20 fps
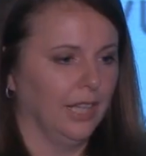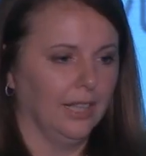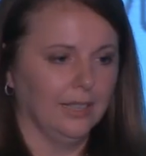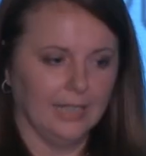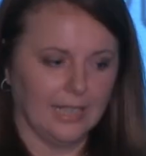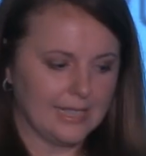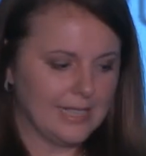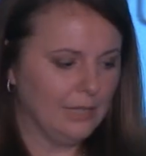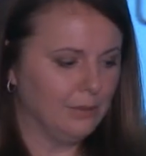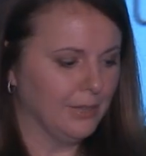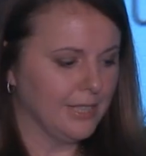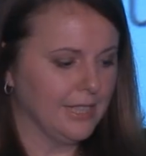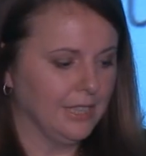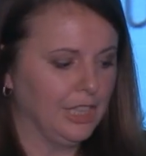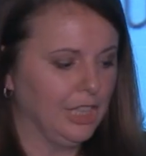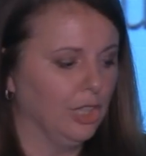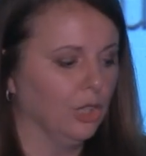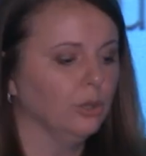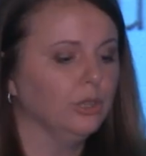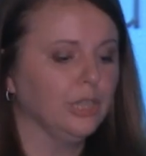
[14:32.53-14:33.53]
Alexei
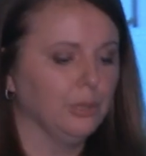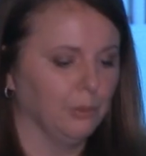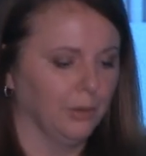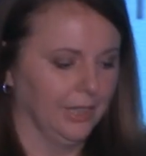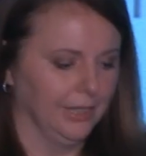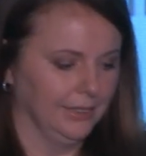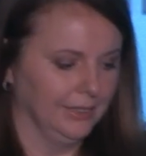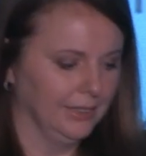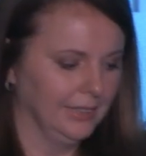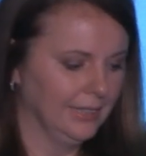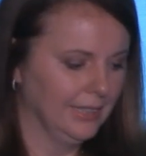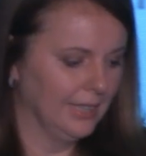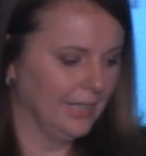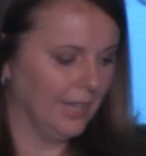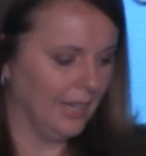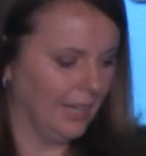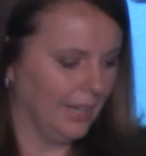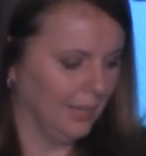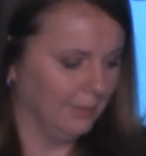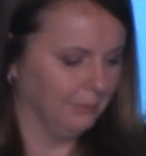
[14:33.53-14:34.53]
wasn't the only one
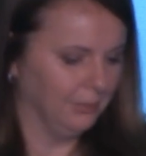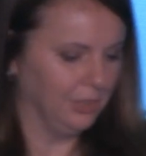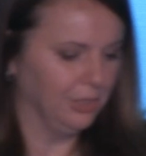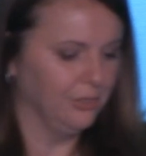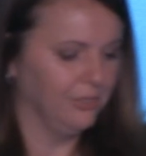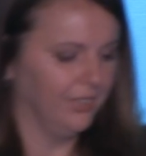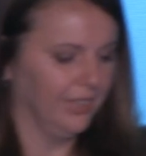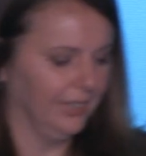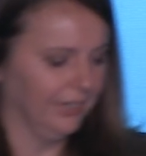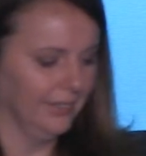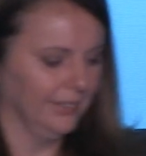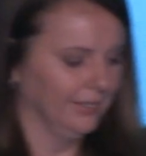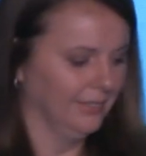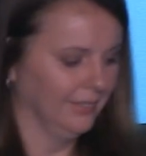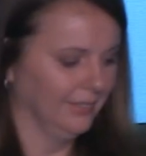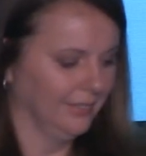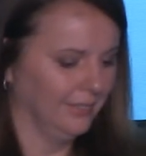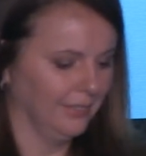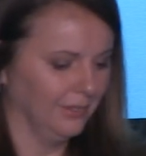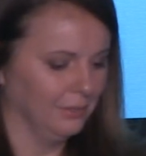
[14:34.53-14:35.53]
using
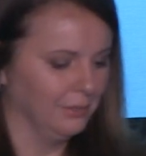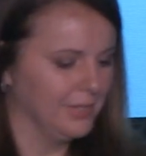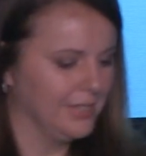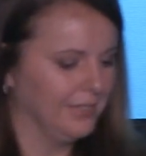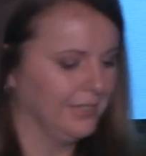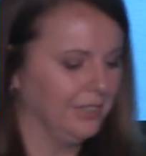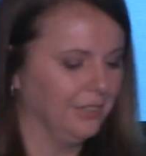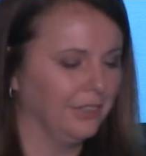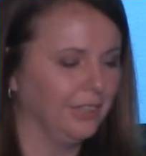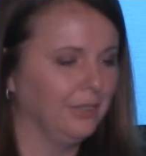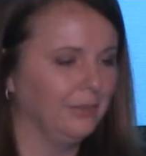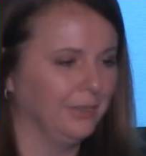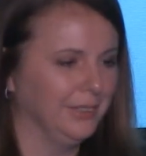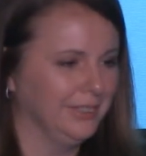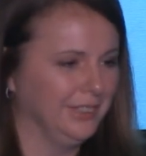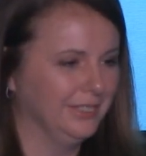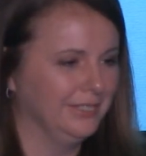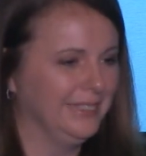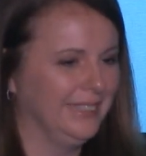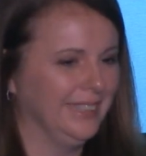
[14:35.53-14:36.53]

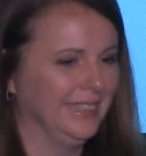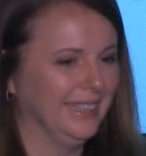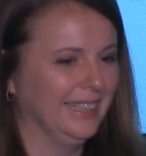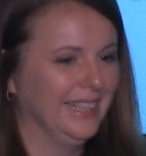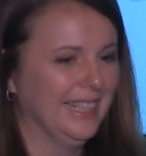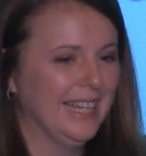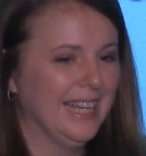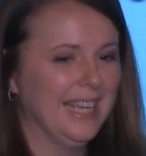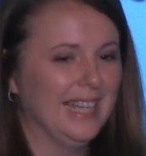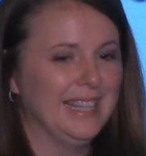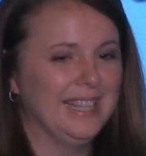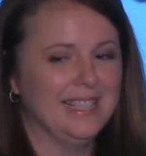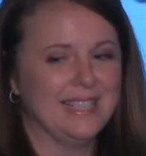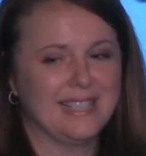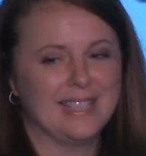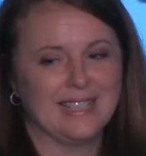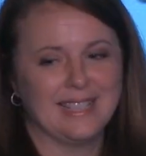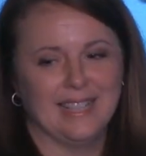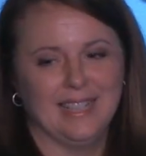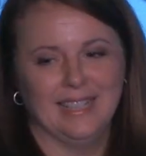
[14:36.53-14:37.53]

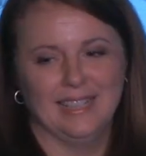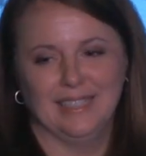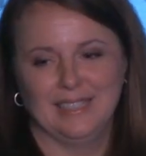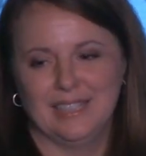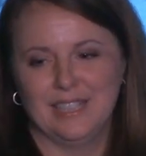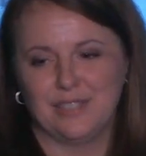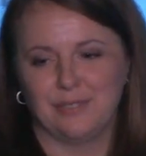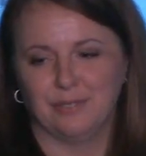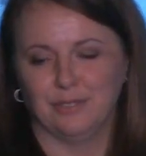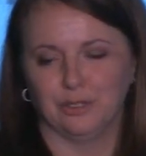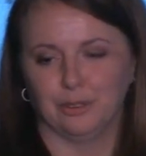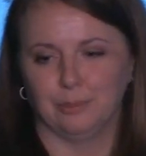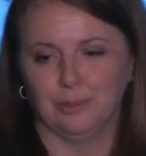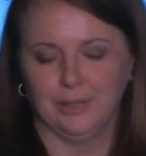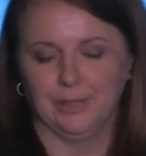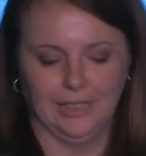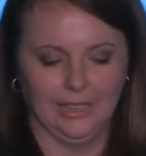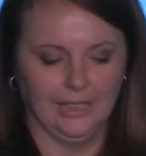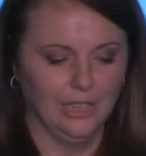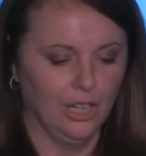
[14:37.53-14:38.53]
this
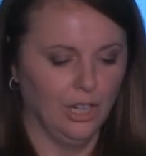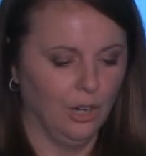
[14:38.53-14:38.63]
vulnerability.